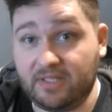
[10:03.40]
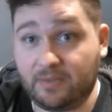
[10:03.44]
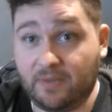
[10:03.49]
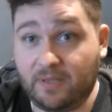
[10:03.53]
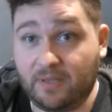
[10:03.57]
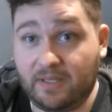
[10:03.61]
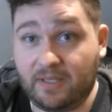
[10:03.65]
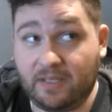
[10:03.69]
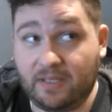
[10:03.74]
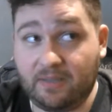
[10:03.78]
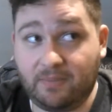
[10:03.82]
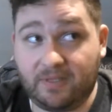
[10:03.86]

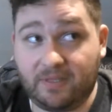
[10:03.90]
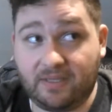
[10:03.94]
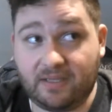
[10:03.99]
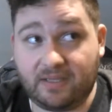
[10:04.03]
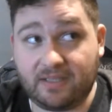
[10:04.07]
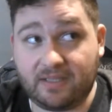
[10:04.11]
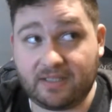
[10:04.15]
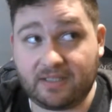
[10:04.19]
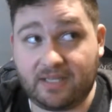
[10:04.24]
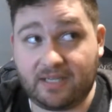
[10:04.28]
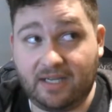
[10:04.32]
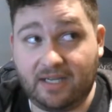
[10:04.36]
wiki
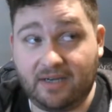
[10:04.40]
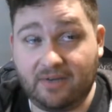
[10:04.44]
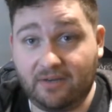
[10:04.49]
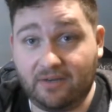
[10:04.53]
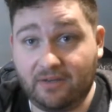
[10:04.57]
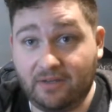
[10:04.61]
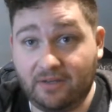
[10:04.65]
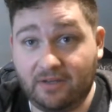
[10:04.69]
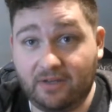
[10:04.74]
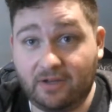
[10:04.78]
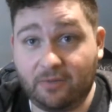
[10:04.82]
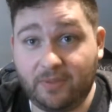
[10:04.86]
because I
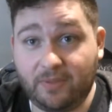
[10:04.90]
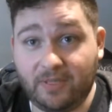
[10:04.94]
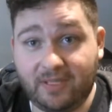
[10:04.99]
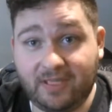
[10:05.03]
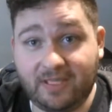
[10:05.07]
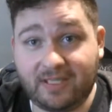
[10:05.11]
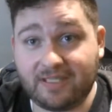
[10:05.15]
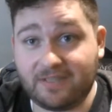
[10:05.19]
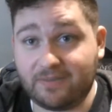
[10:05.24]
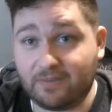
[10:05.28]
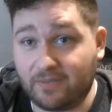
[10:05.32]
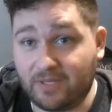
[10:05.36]
really hope he
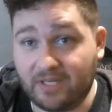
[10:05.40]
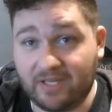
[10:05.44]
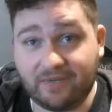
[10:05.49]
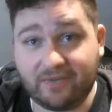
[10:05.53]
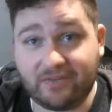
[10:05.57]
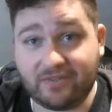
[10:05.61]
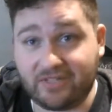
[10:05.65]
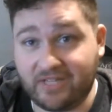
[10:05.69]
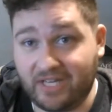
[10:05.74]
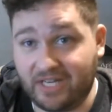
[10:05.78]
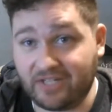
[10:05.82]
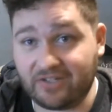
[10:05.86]
gets whatever
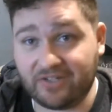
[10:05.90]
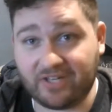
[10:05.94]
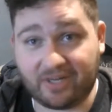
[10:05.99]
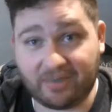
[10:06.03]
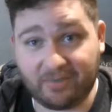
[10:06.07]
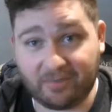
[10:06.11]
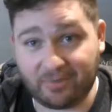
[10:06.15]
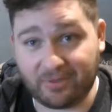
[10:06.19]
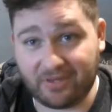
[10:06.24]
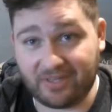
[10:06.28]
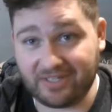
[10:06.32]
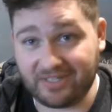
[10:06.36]
J-drama
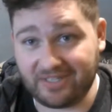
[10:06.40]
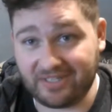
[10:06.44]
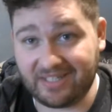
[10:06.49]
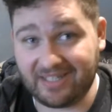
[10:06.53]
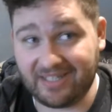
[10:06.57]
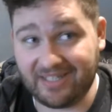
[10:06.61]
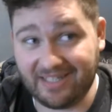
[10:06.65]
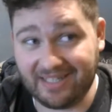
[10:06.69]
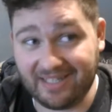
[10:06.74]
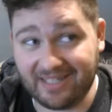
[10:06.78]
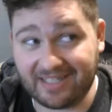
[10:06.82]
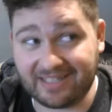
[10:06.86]
project he
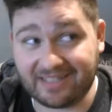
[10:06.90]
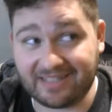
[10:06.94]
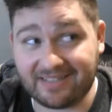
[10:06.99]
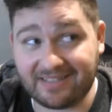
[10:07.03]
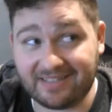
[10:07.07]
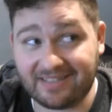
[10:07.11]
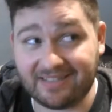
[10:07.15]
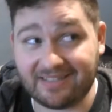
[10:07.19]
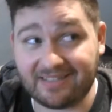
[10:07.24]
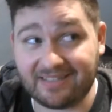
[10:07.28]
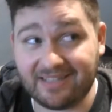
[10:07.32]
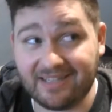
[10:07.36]
gets
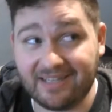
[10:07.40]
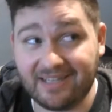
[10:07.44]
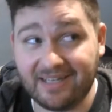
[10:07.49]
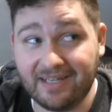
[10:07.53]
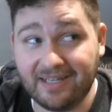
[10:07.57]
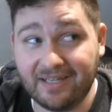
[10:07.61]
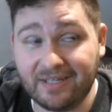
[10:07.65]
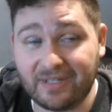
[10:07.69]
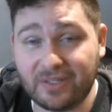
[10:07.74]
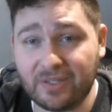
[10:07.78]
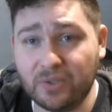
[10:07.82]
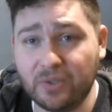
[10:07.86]
because
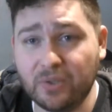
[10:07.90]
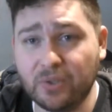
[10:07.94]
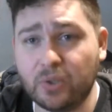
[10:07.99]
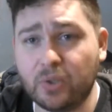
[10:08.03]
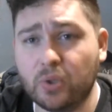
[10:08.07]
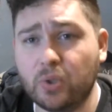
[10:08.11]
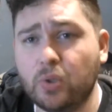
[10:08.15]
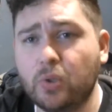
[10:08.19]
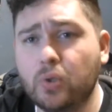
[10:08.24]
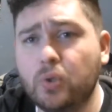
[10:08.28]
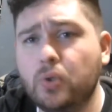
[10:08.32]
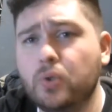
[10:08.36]
dude
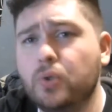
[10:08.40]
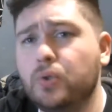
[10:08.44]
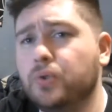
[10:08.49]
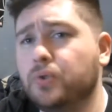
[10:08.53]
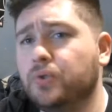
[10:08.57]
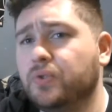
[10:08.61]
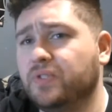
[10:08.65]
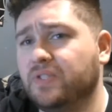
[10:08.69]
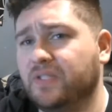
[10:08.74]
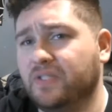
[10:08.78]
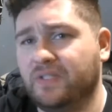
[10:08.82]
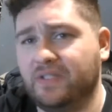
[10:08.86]

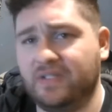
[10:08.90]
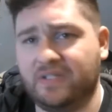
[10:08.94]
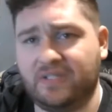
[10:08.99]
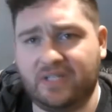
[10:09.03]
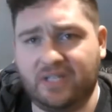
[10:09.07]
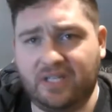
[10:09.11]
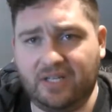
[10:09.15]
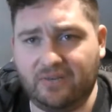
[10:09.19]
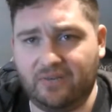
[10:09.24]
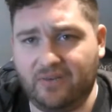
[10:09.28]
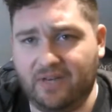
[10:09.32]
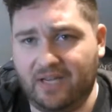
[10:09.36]
oozed the
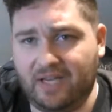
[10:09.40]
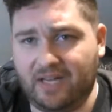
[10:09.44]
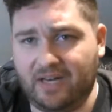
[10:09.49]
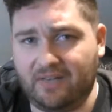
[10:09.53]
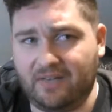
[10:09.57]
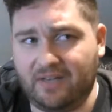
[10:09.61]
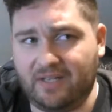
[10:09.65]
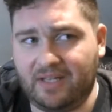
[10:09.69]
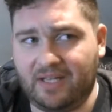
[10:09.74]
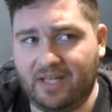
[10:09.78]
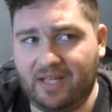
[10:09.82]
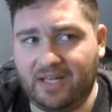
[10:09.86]
scenery out of
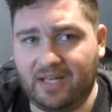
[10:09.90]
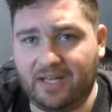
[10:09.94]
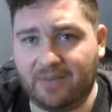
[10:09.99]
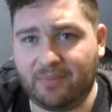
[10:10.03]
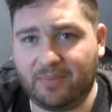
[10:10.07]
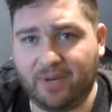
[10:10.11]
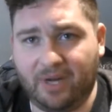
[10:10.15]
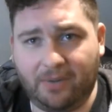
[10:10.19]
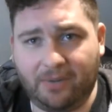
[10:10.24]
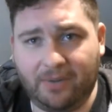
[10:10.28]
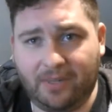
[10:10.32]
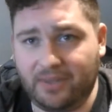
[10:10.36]
it. And I'm
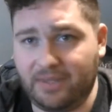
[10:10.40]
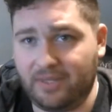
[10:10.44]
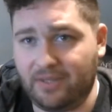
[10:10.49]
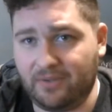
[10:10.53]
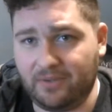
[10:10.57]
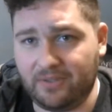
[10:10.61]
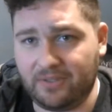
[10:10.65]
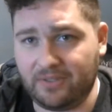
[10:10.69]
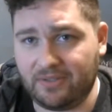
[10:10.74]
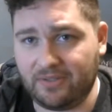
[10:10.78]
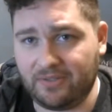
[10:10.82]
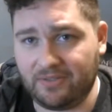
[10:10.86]
probably not the only
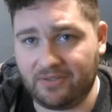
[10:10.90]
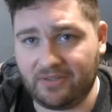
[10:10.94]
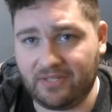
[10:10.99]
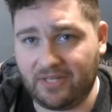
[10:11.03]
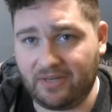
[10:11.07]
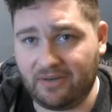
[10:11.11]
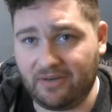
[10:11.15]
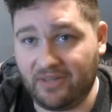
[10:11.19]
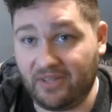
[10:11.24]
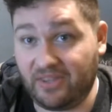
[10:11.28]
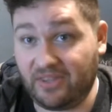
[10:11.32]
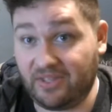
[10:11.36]
Toku
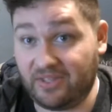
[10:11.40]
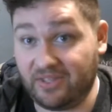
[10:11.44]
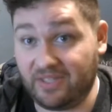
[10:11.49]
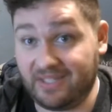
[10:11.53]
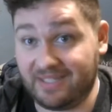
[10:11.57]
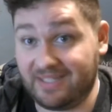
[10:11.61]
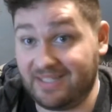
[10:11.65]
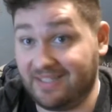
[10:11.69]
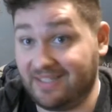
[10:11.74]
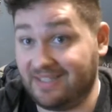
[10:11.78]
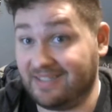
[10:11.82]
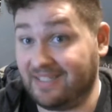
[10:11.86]
channel that
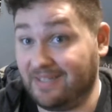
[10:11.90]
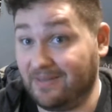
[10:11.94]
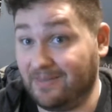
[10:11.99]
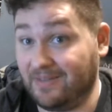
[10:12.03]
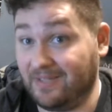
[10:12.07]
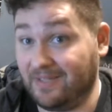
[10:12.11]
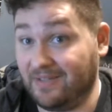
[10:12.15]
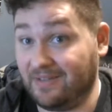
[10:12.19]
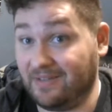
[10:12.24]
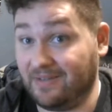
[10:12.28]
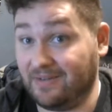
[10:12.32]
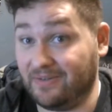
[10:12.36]
said the same
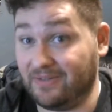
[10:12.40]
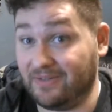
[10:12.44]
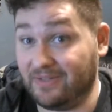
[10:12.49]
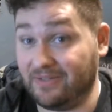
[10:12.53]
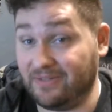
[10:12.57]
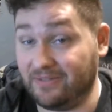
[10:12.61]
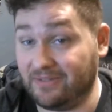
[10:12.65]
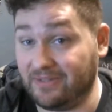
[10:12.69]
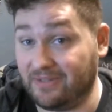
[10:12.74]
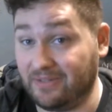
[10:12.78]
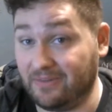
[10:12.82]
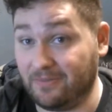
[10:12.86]
thing there too.
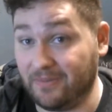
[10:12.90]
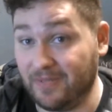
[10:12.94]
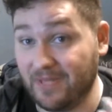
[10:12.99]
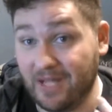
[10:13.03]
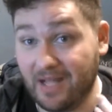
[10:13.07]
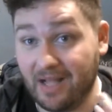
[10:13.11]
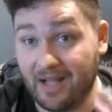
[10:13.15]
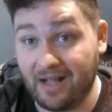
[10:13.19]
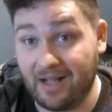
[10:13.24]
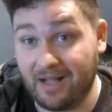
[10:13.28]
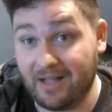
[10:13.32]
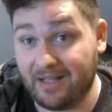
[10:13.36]
So
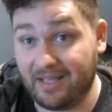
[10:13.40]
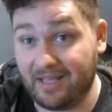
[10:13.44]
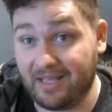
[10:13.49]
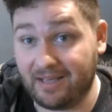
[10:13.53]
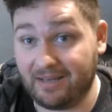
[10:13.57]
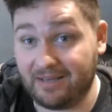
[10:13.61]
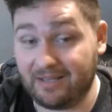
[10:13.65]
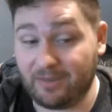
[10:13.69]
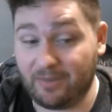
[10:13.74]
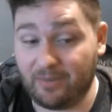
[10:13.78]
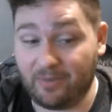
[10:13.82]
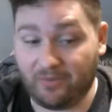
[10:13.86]
again,
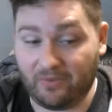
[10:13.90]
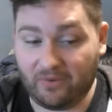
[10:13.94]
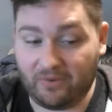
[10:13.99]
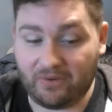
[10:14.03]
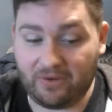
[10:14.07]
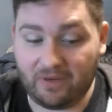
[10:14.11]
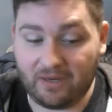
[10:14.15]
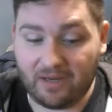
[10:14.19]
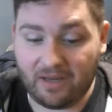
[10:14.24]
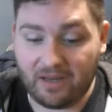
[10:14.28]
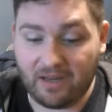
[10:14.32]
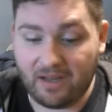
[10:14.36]
could be wrong.
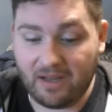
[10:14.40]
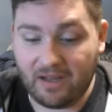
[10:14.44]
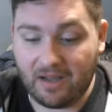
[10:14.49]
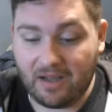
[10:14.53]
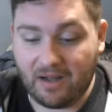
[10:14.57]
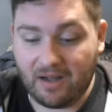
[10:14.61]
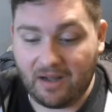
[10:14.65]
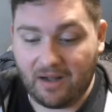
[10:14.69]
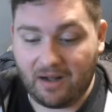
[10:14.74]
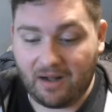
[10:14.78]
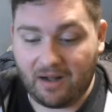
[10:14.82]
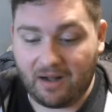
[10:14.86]

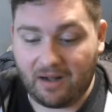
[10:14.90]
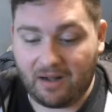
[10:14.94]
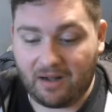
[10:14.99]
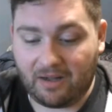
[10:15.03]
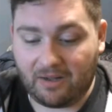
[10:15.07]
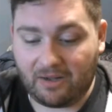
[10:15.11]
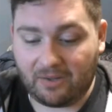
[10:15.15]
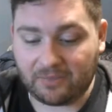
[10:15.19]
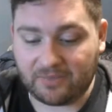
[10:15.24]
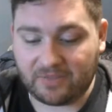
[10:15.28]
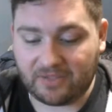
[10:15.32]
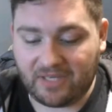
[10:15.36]

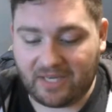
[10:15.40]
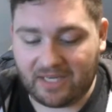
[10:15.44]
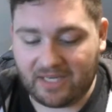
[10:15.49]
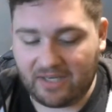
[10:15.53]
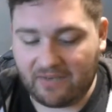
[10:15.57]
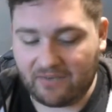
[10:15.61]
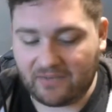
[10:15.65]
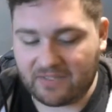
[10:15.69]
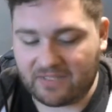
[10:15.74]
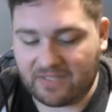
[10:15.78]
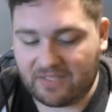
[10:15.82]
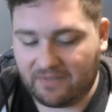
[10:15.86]
So yeah, he
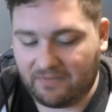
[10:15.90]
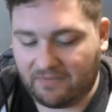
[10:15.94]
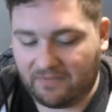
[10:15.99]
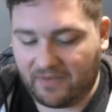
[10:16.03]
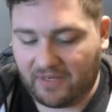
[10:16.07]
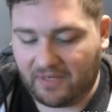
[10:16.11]
reset